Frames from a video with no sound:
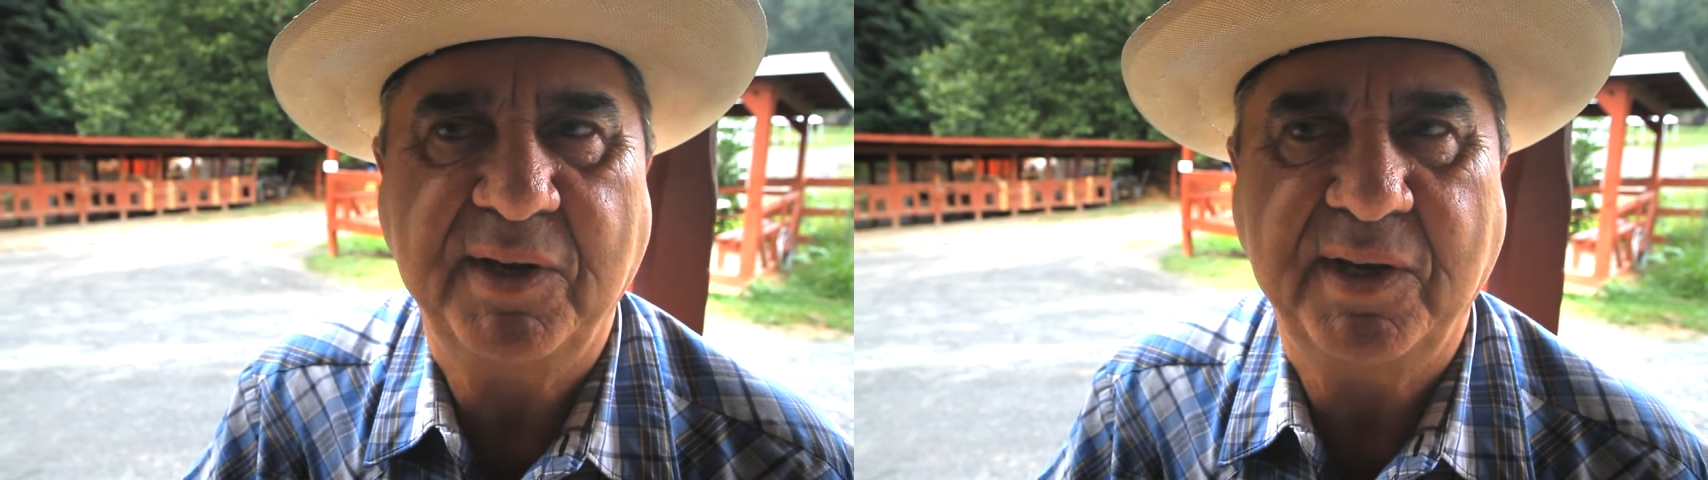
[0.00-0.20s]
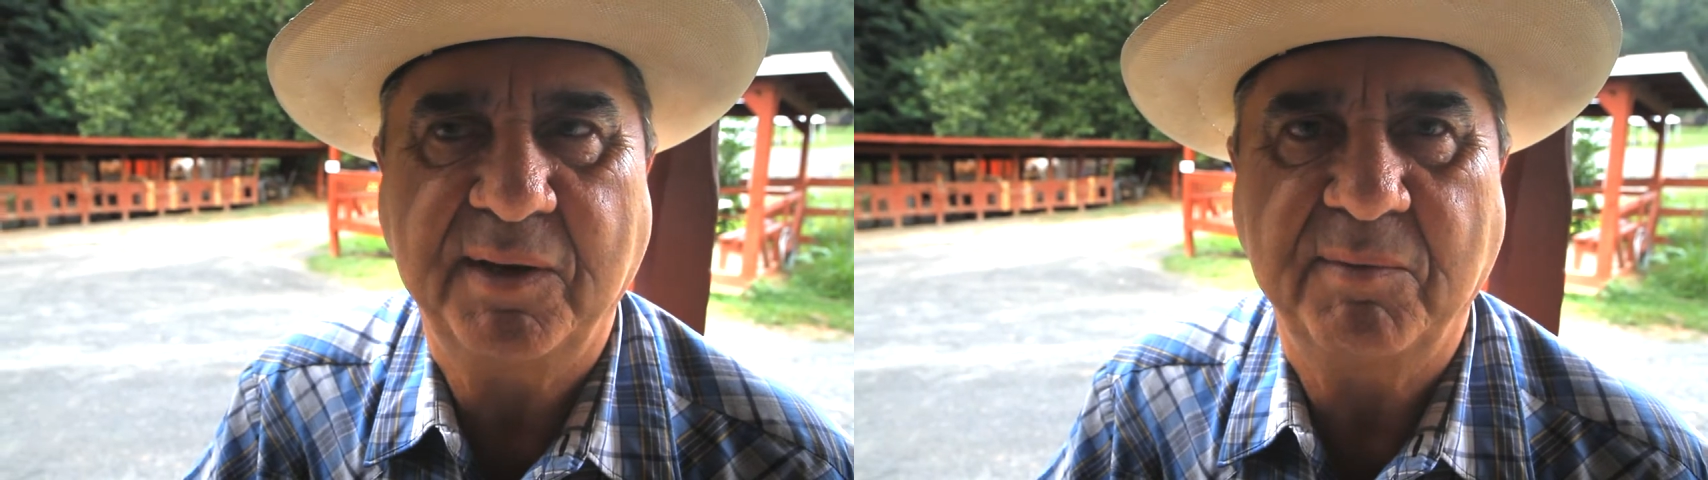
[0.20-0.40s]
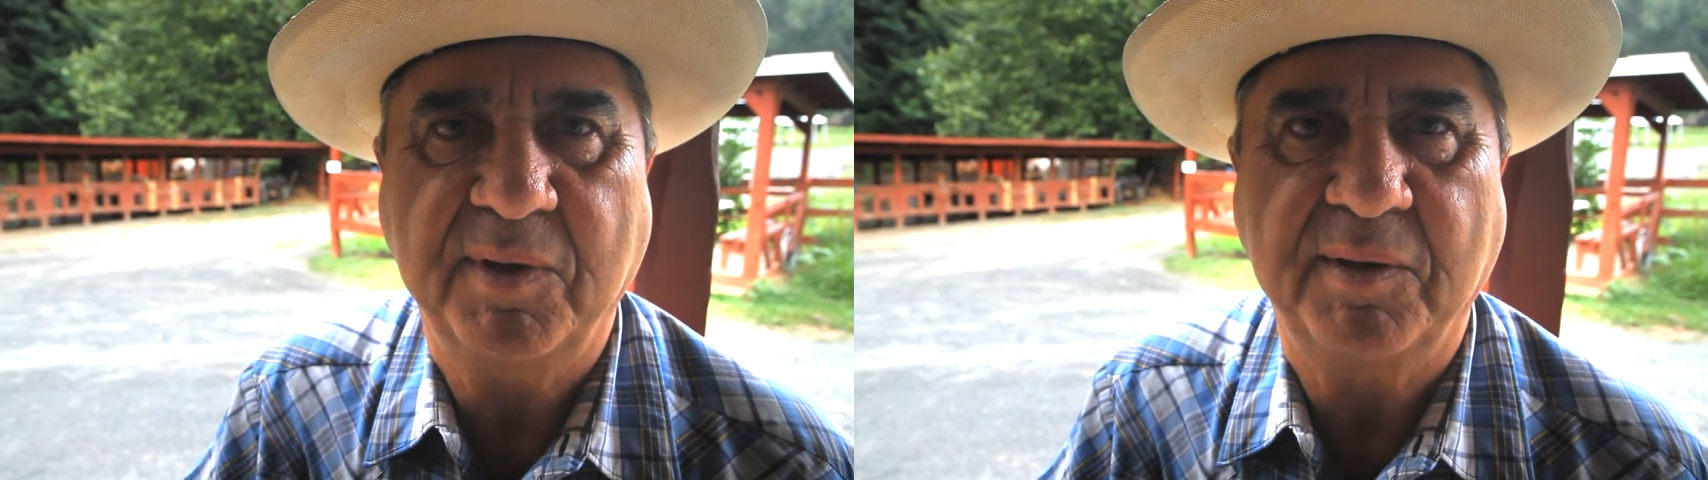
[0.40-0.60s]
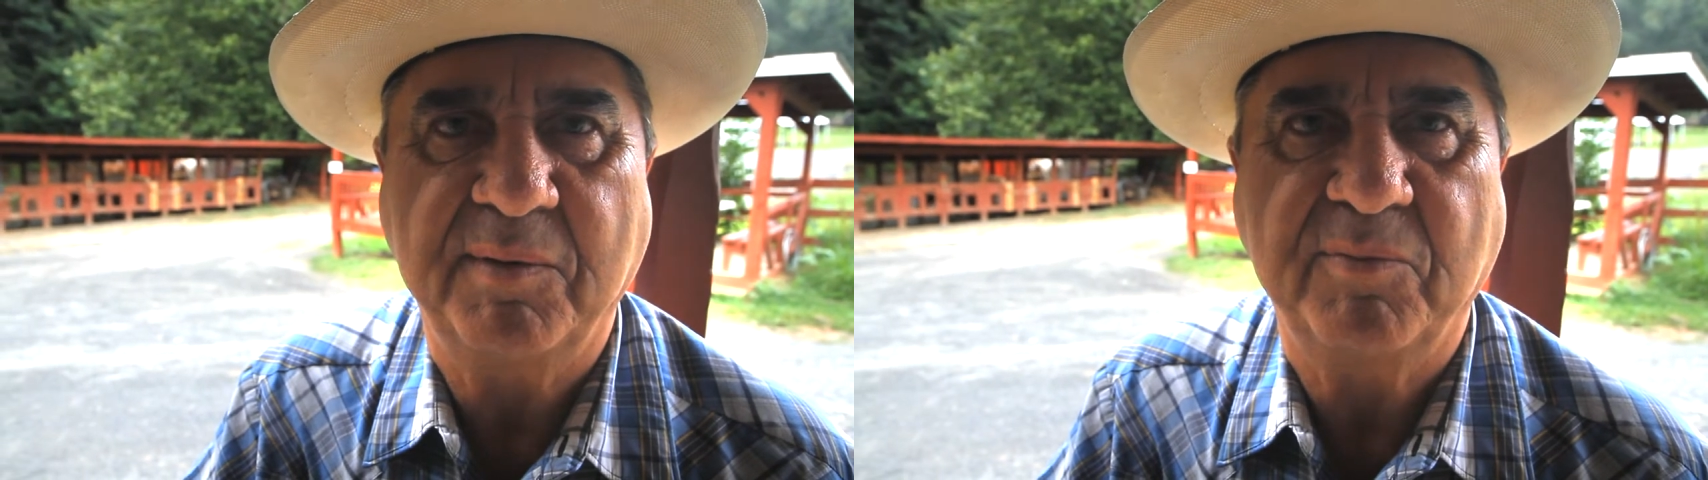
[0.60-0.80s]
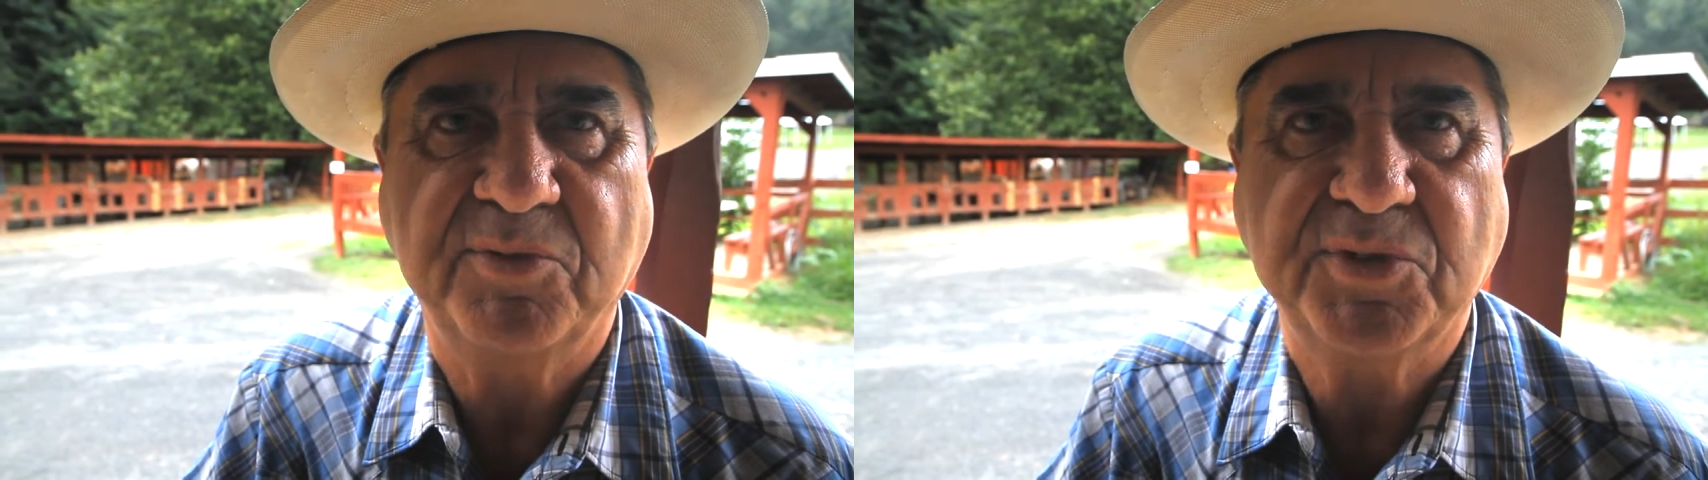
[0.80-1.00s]
and
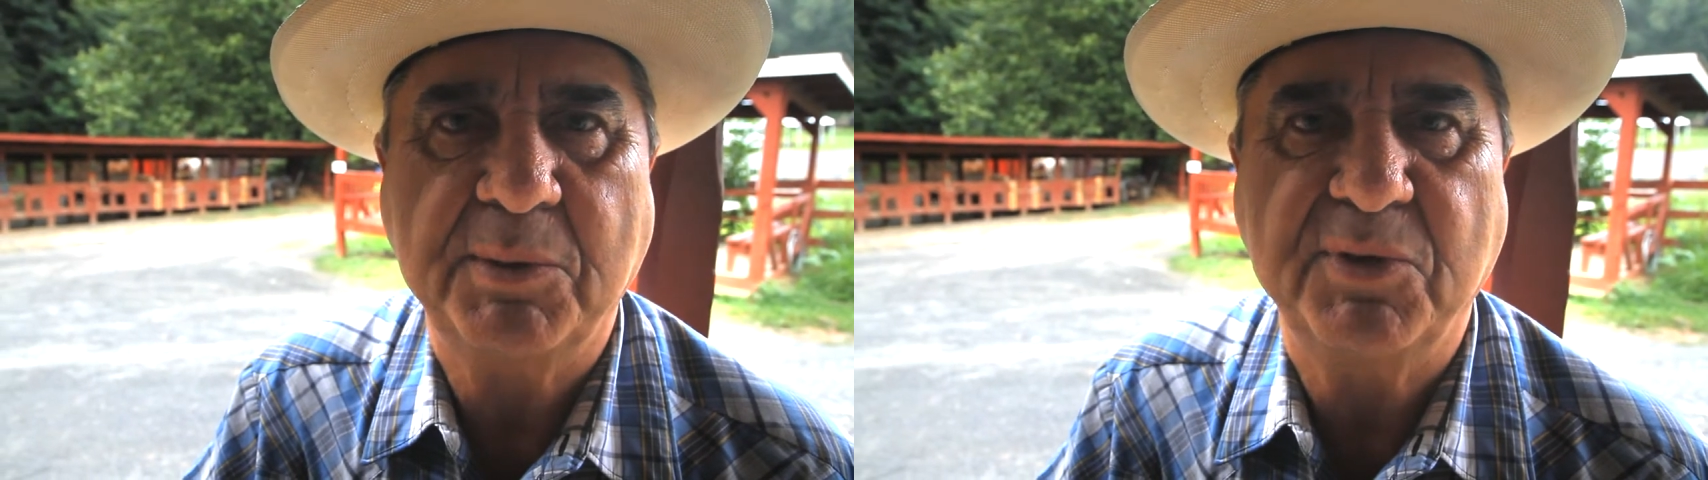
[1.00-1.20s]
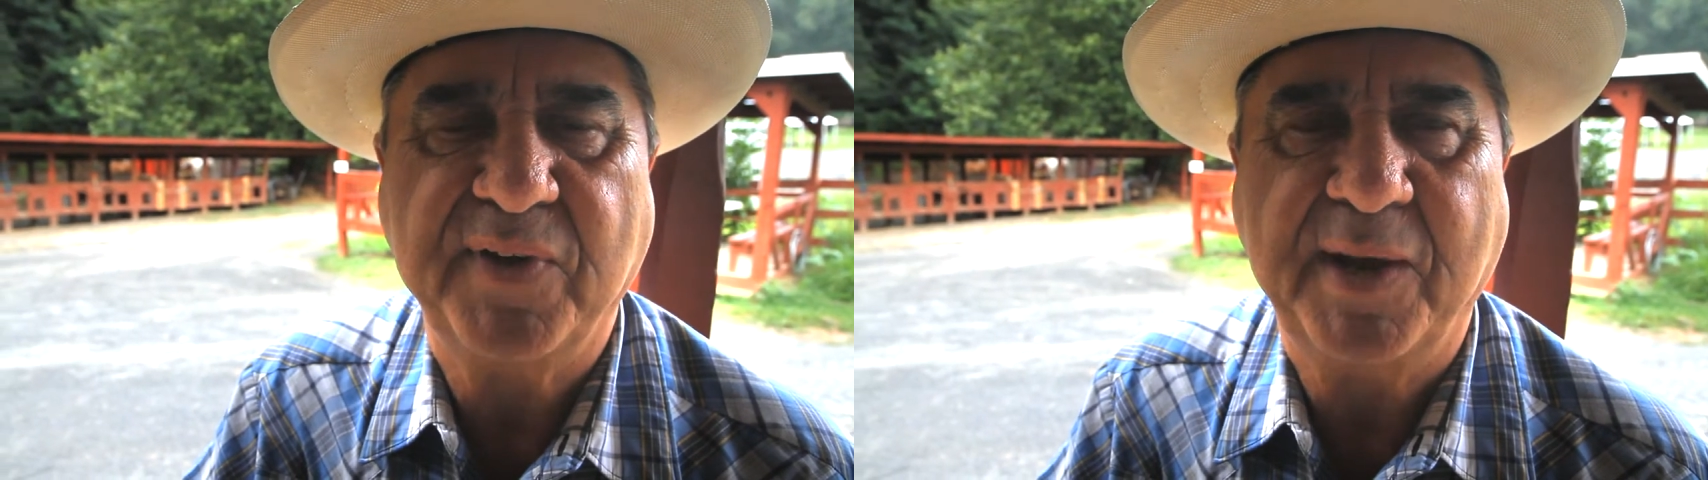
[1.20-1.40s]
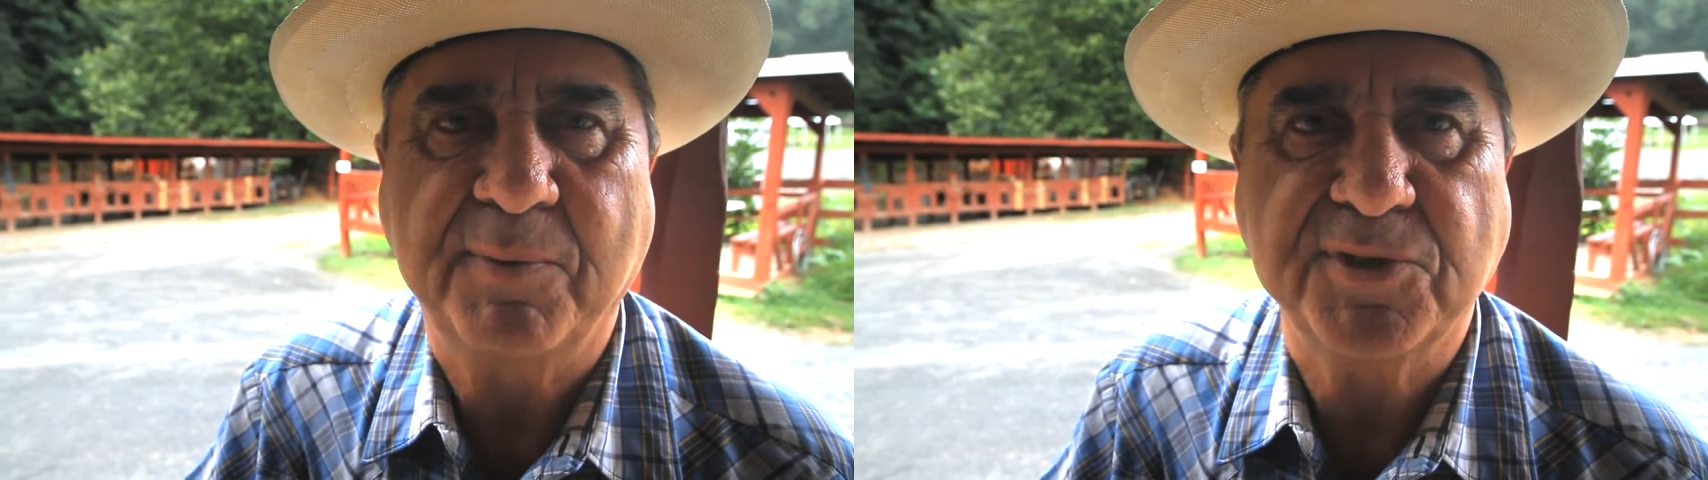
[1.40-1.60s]
75%